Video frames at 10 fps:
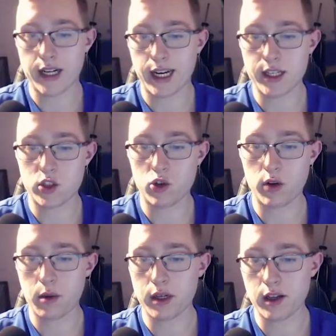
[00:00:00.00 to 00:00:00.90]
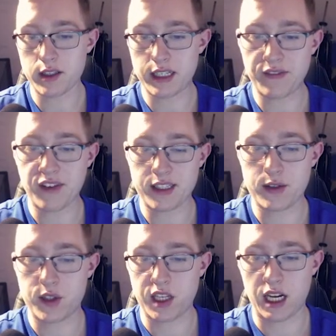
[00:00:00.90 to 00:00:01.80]
guys, so here we go. The defense
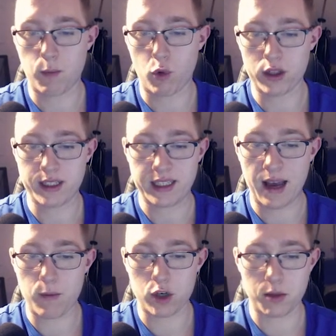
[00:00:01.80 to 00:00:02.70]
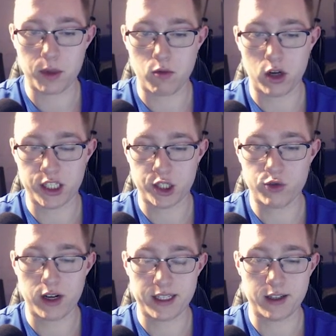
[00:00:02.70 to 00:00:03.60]
is set up once again. We're going to be running
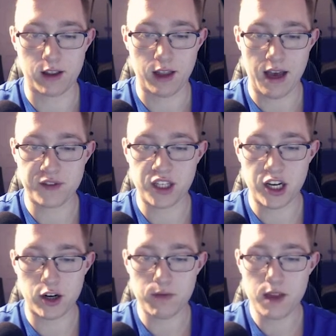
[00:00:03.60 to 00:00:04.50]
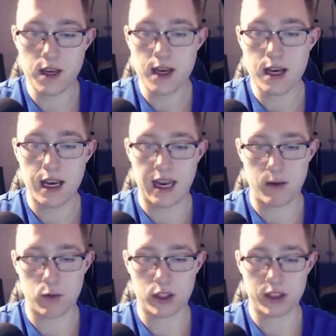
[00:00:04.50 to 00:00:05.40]
stretch to the left here.
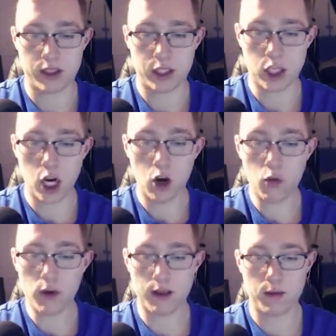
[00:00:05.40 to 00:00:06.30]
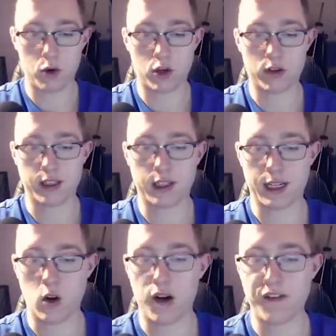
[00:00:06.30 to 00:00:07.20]
And we're just going to go, and then we're going to
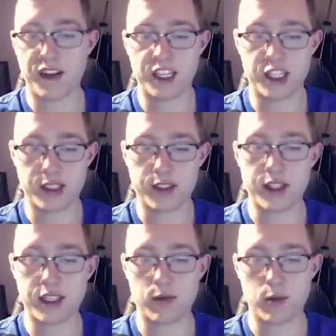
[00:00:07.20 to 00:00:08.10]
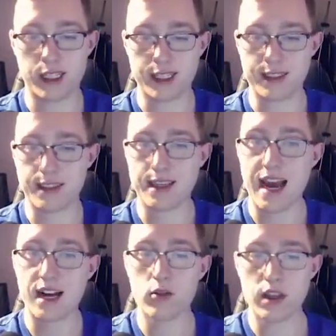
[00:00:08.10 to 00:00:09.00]
click off. And as you can see, it's a really easy
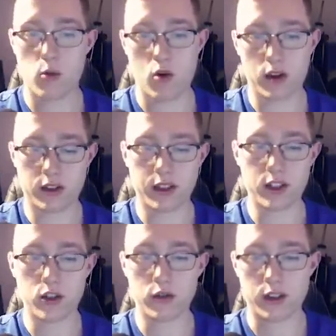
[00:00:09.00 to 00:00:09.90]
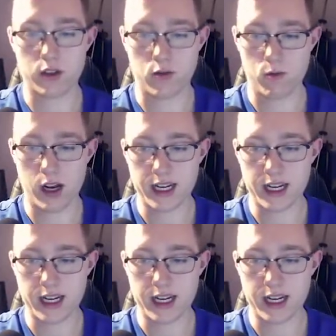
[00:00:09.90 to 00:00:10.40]
tackle. Now we're also going to do it to the right